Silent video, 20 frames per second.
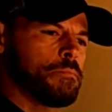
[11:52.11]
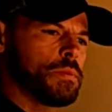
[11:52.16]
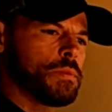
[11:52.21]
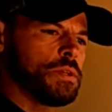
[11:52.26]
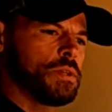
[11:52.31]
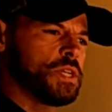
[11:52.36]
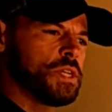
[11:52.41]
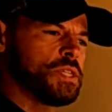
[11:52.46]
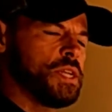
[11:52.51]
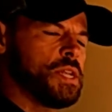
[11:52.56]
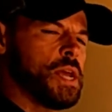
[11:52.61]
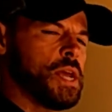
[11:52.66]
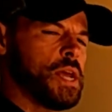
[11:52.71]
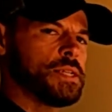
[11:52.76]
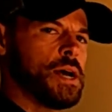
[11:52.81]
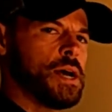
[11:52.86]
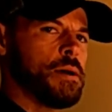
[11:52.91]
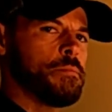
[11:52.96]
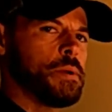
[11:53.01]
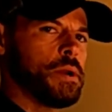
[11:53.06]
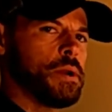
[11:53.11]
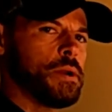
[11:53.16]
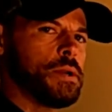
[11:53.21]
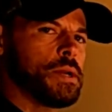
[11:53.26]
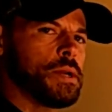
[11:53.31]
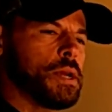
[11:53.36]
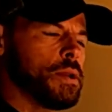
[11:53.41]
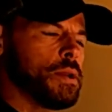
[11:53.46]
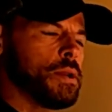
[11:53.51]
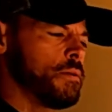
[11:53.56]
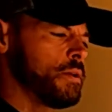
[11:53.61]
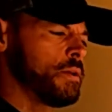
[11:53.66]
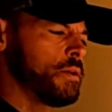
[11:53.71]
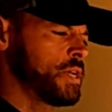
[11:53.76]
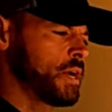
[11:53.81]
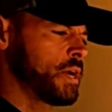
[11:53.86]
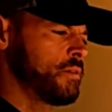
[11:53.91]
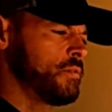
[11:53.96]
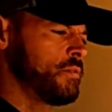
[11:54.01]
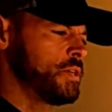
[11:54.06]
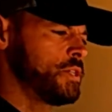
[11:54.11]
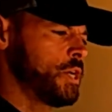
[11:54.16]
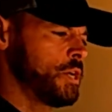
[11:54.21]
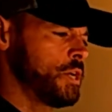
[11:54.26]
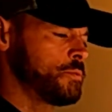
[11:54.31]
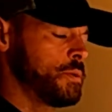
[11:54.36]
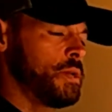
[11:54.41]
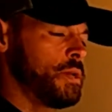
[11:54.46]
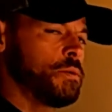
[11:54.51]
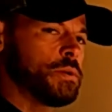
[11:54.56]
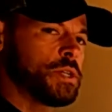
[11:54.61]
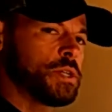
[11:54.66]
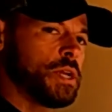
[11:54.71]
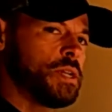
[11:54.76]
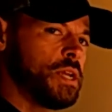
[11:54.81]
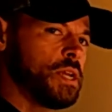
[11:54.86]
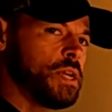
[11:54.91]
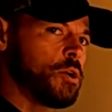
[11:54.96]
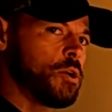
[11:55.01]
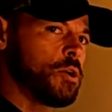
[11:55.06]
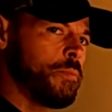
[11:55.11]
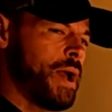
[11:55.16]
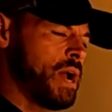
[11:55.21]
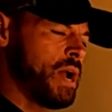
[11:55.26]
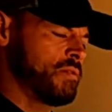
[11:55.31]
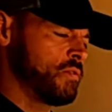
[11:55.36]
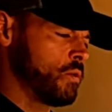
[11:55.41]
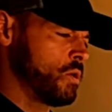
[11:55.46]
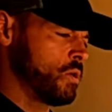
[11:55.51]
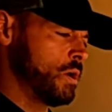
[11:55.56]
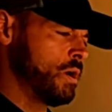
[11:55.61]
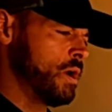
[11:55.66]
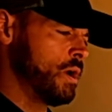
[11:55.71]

60-day time period to get a second readjustment, which I did go back for,